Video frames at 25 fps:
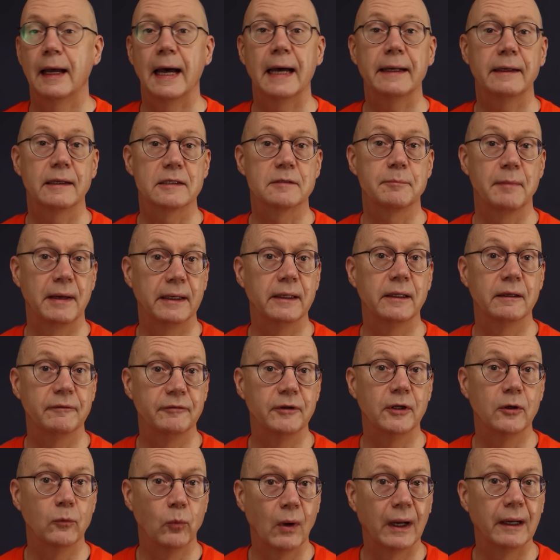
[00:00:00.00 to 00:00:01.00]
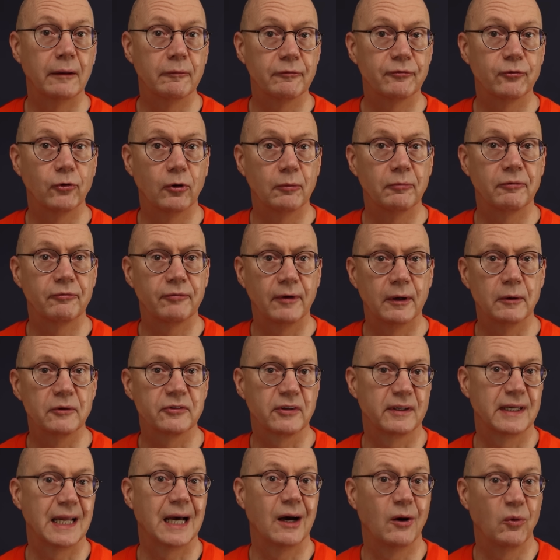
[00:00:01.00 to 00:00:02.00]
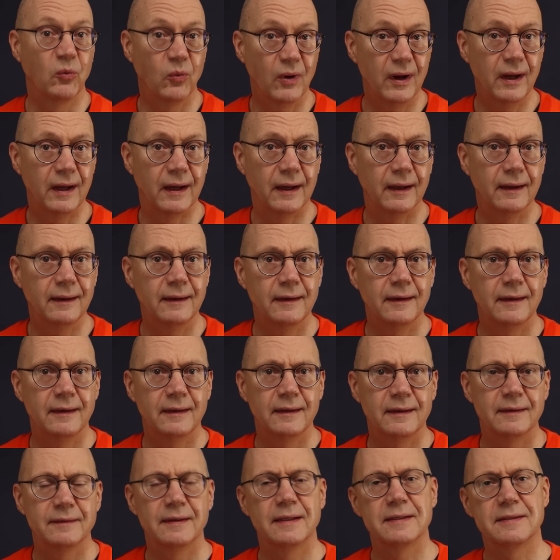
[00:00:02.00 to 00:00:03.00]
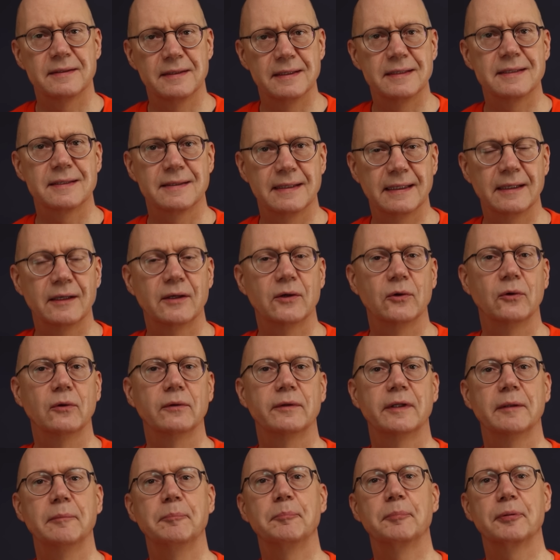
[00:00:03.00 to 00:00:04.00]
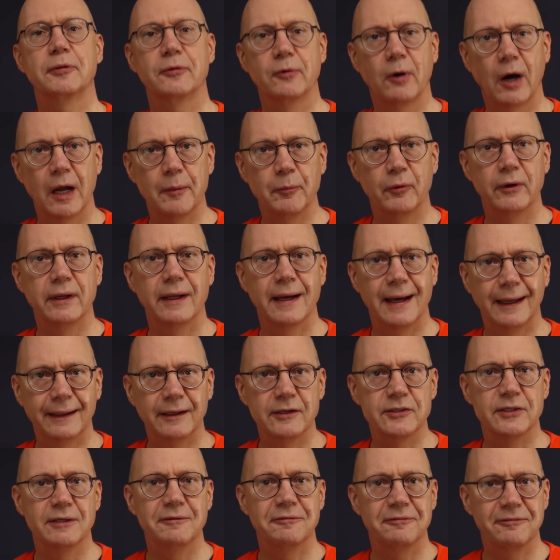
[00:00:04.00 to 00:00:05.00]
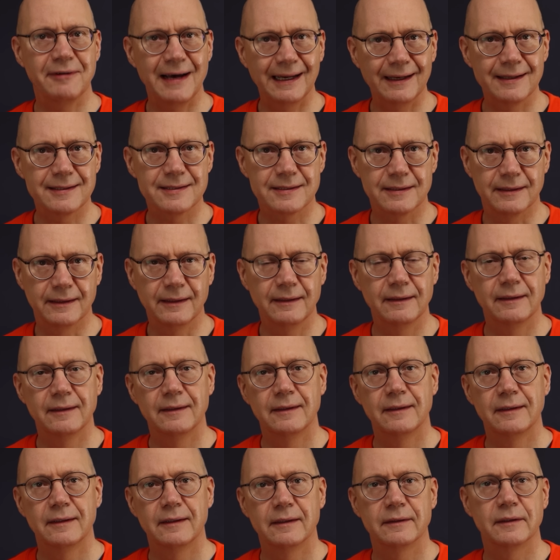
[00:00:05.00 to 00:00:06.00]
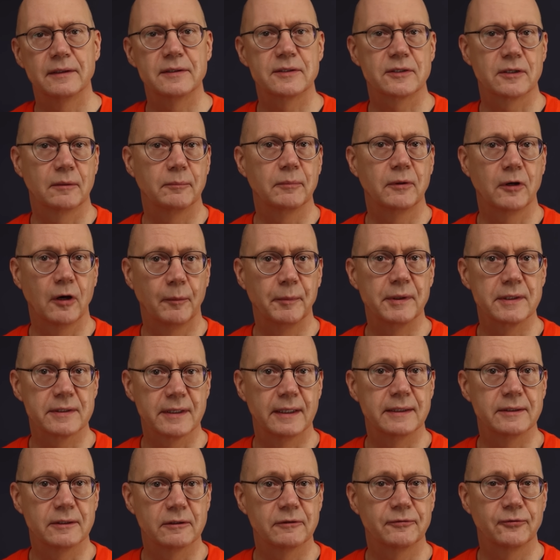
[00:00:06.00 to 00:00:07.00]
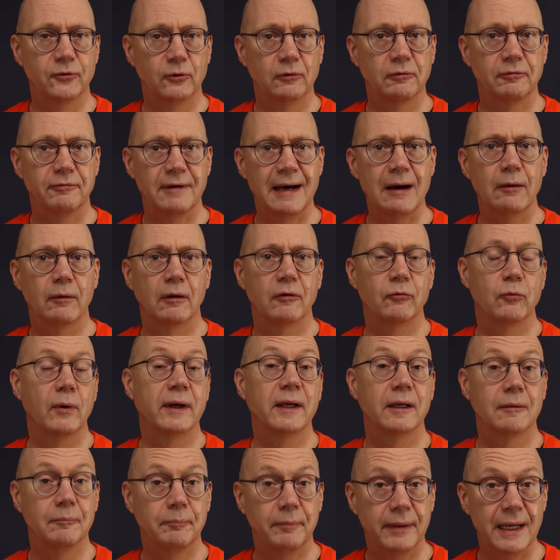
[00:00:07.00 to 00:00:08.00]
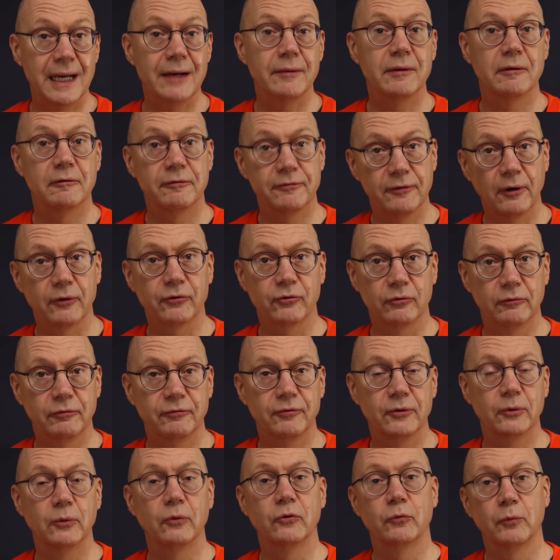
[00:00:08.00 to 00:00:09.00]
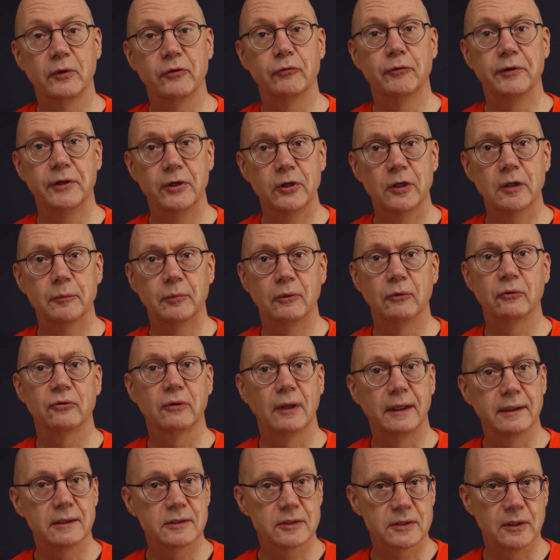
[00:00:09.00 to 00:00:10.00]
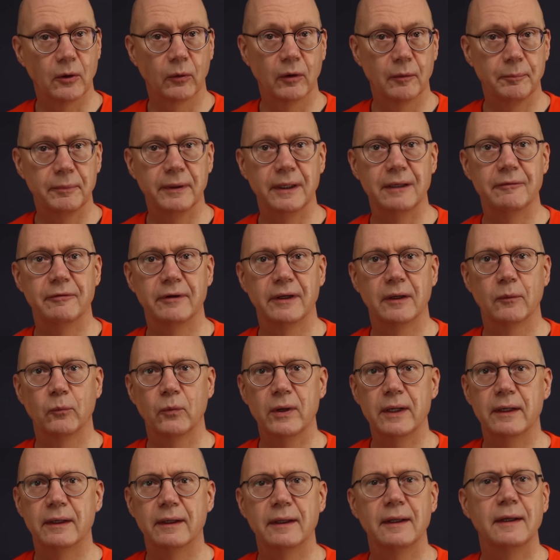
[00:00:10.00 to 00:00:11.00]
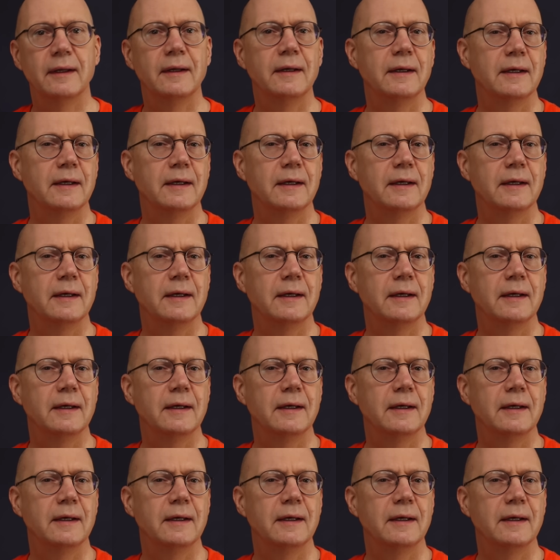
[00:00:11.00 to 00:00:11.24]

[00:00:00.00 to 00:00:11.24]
And as many of you well informed folks are now aware, there's this thing called the primary energy fallacy, that some commentators fall foul of when comparing fossil fuels with renewables like solar PV and wind.